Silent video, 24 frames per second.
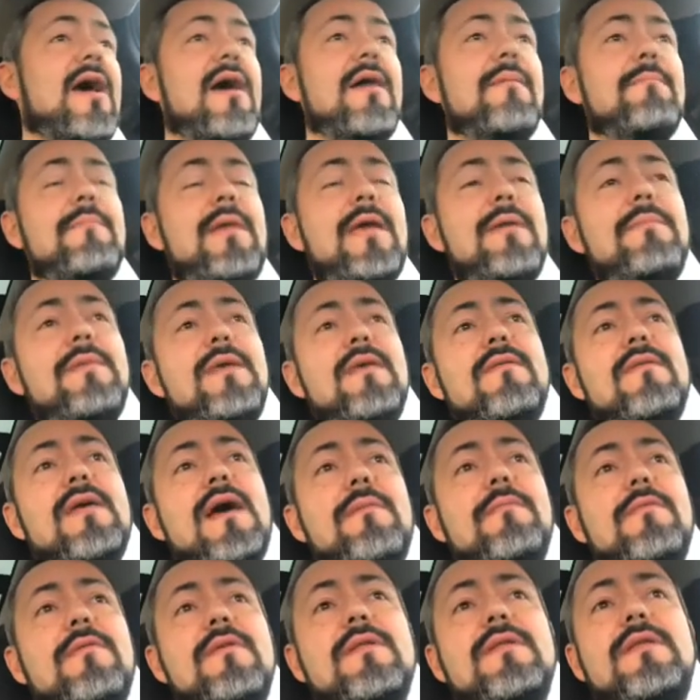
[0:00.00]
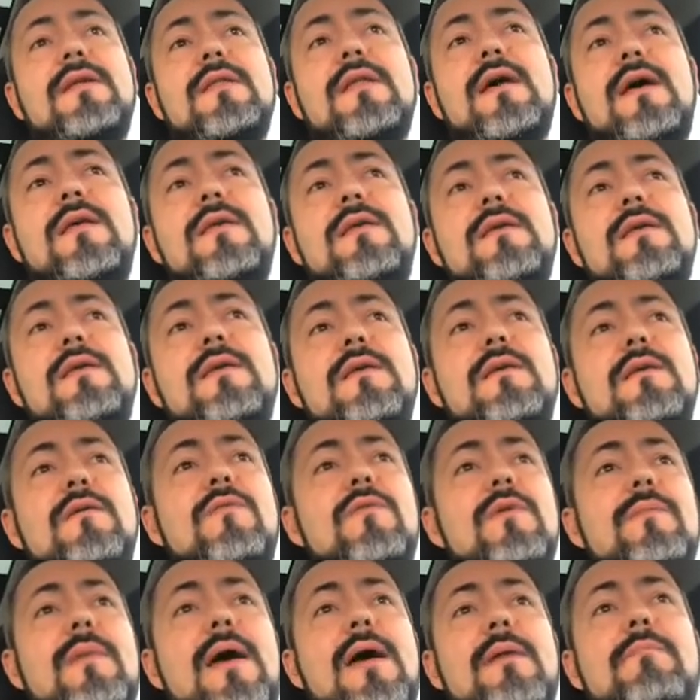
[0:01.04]
maybe something that I
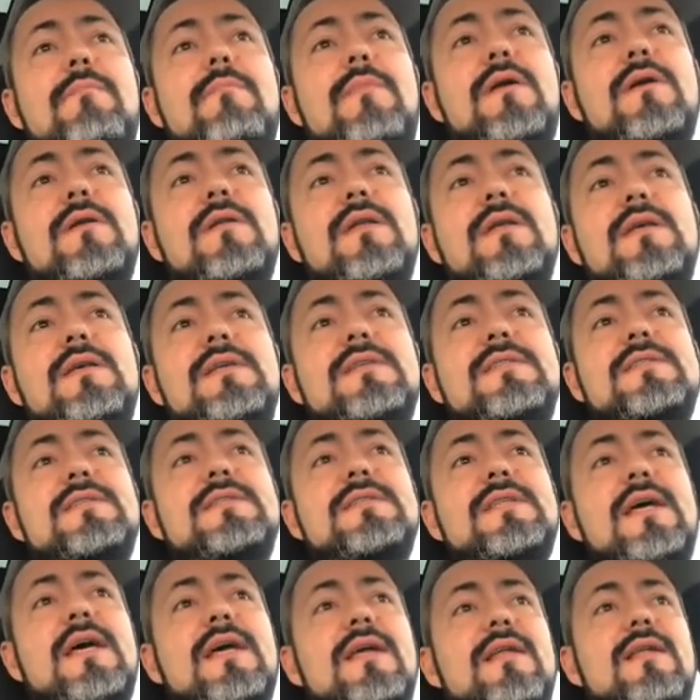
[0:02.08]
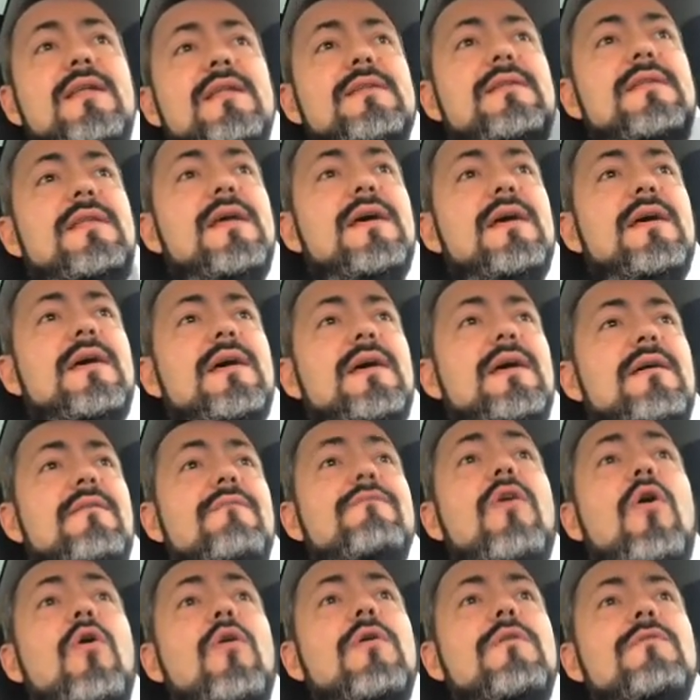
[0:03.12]
remembered is that the
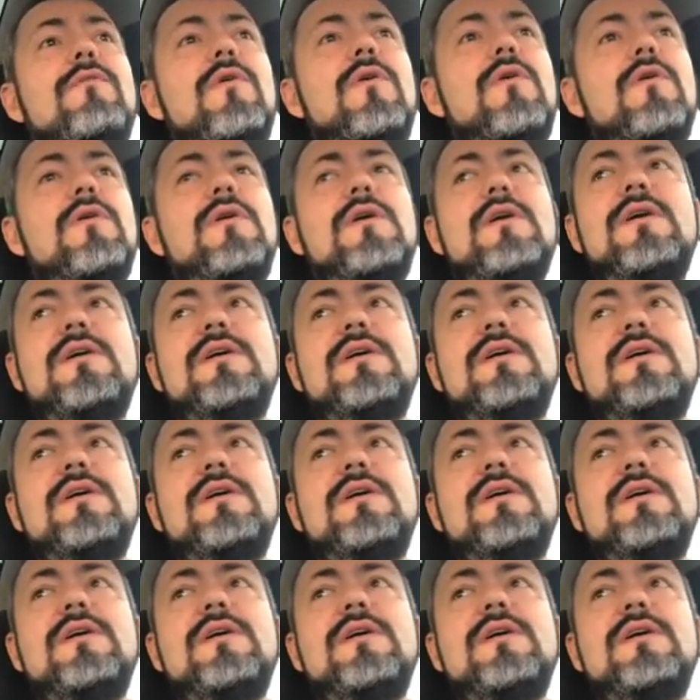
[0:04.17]
Volvo